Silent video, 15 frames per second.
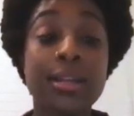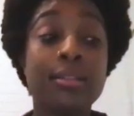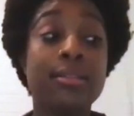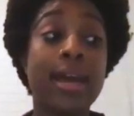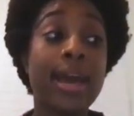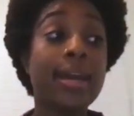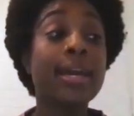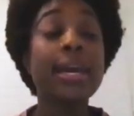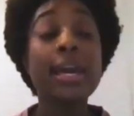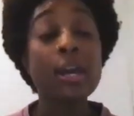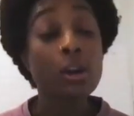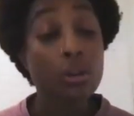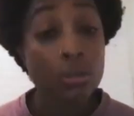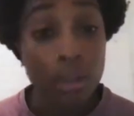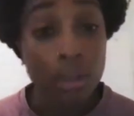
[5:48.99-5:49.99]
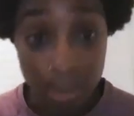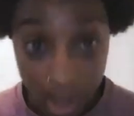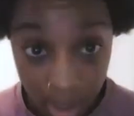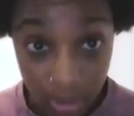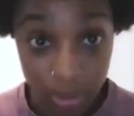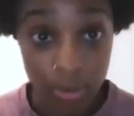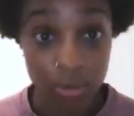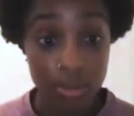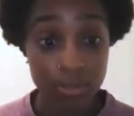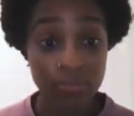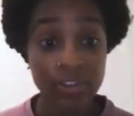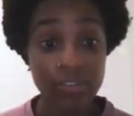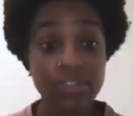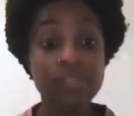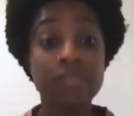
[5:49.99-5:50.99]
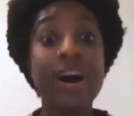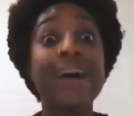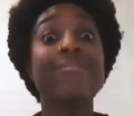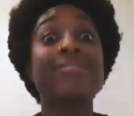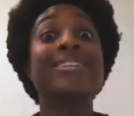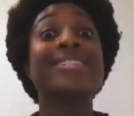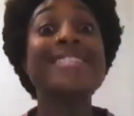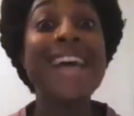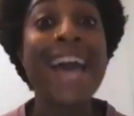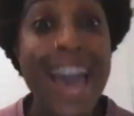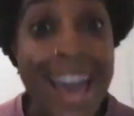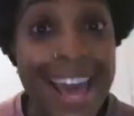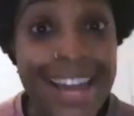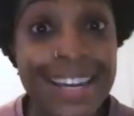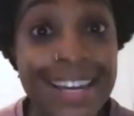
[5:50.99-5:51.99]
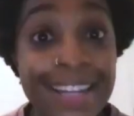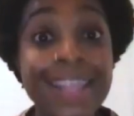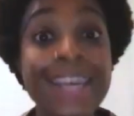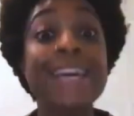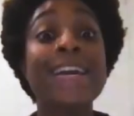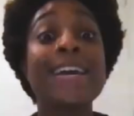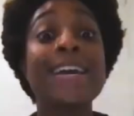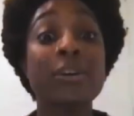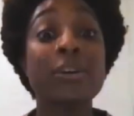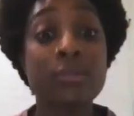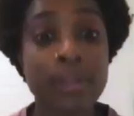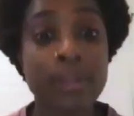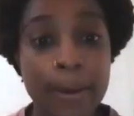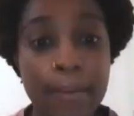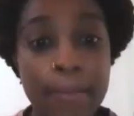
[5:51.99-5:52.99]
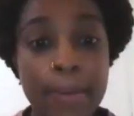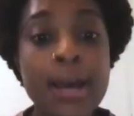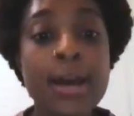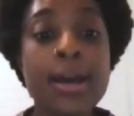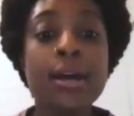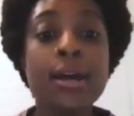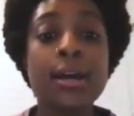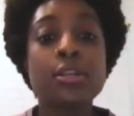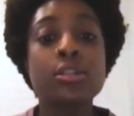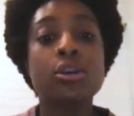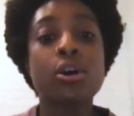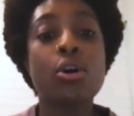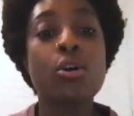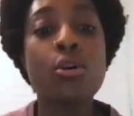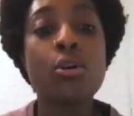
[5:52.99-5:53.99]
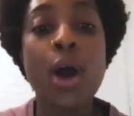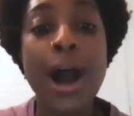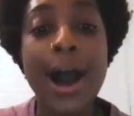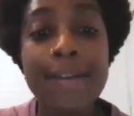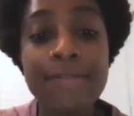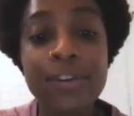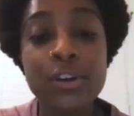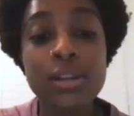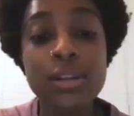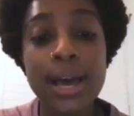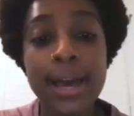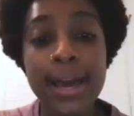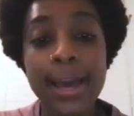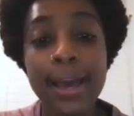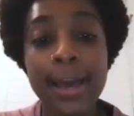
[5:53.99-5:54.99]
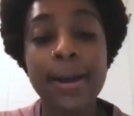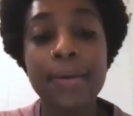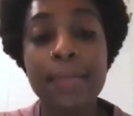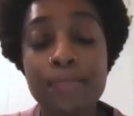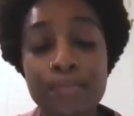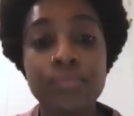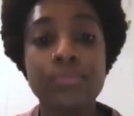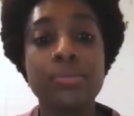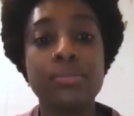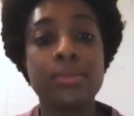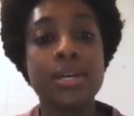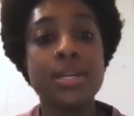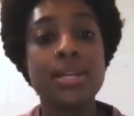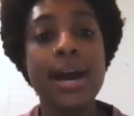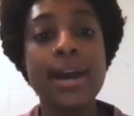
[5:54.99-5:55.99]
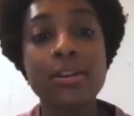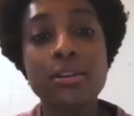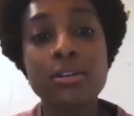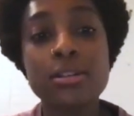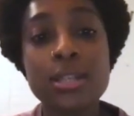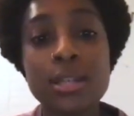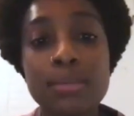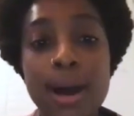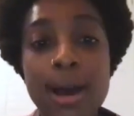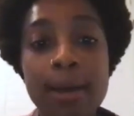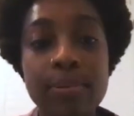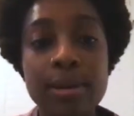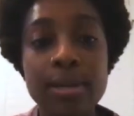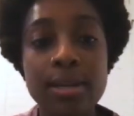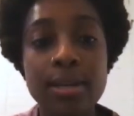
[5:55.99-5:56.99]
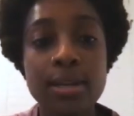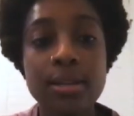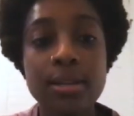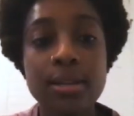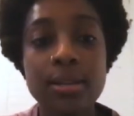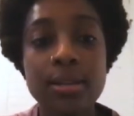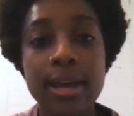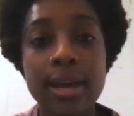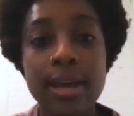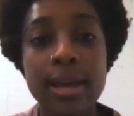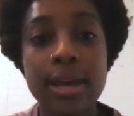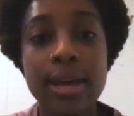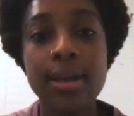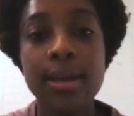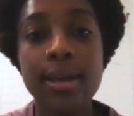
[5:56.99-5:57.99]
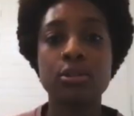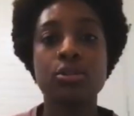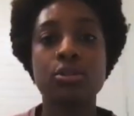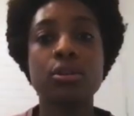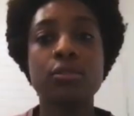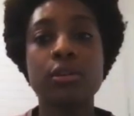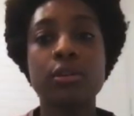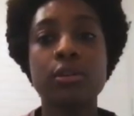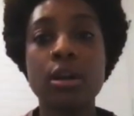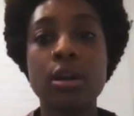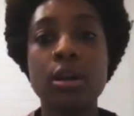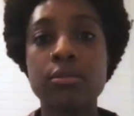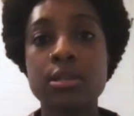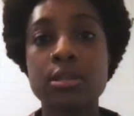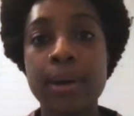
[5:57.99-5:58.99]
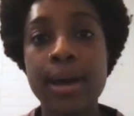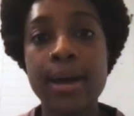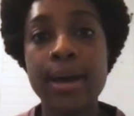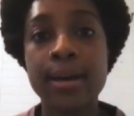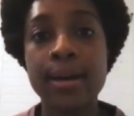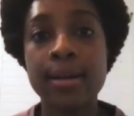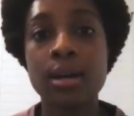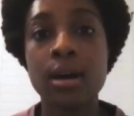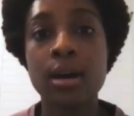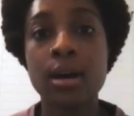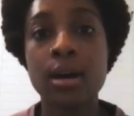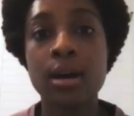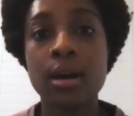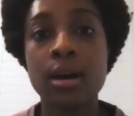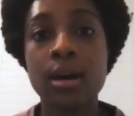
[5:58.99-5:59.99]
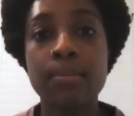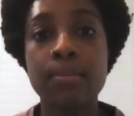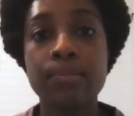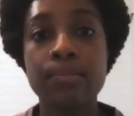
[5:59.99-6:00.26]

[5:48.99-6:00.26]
they killed the Broncos 55-10. They killed them. So I feel like the Niners, in my opinion, they deserve a lot of respect. The